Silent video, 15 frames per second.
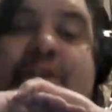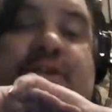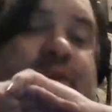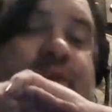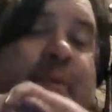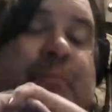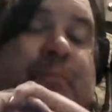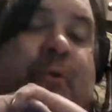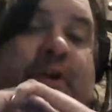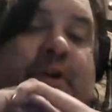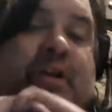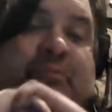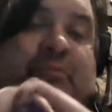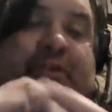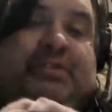There's some
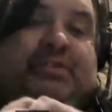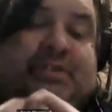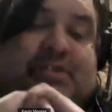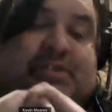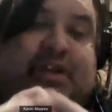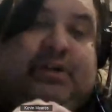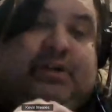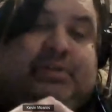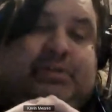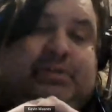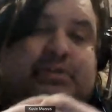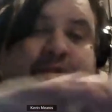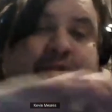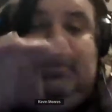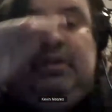important differences, though.
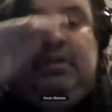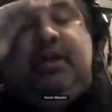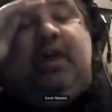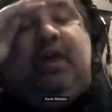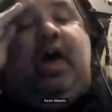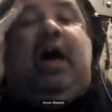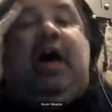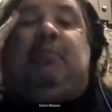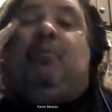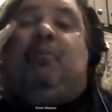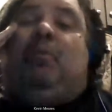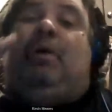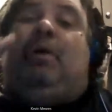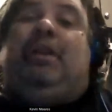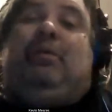
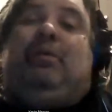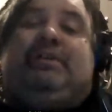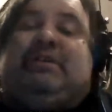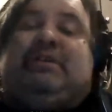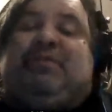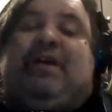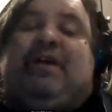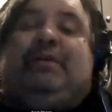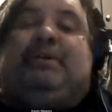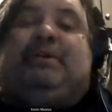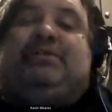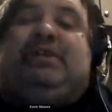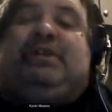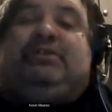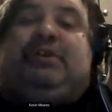One of the ones I find the
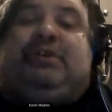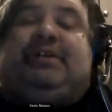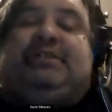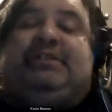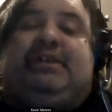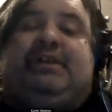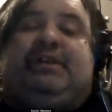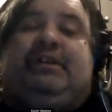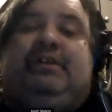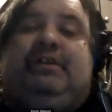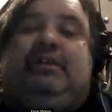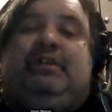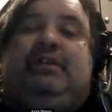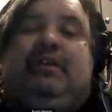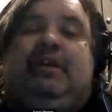most interesting
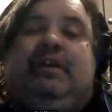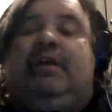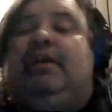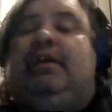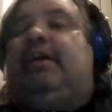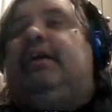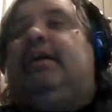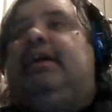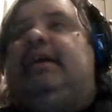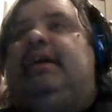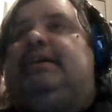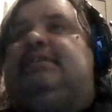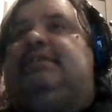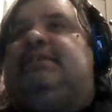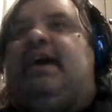
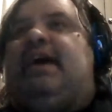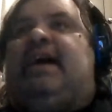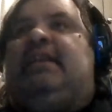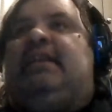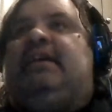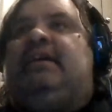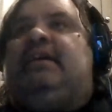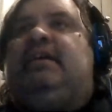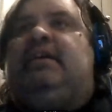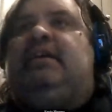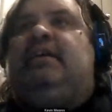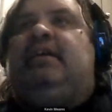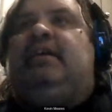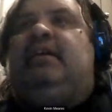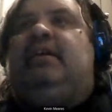is that
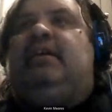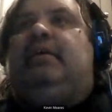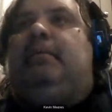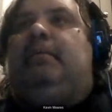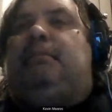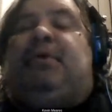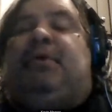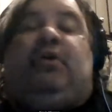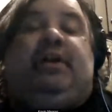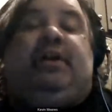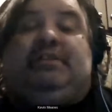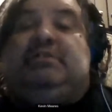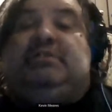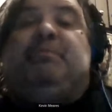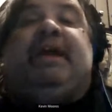
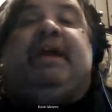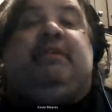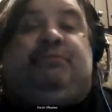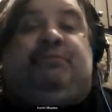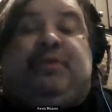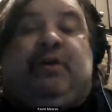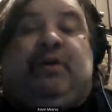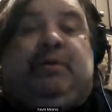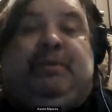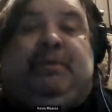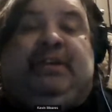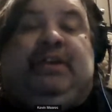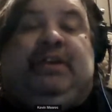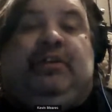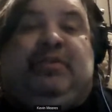Puritans made a very
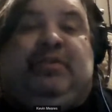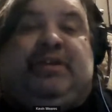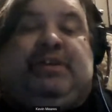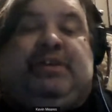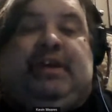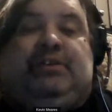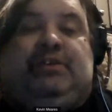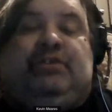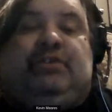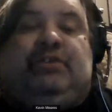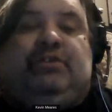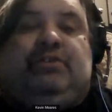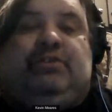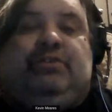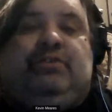big deal of
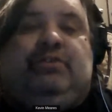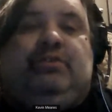education.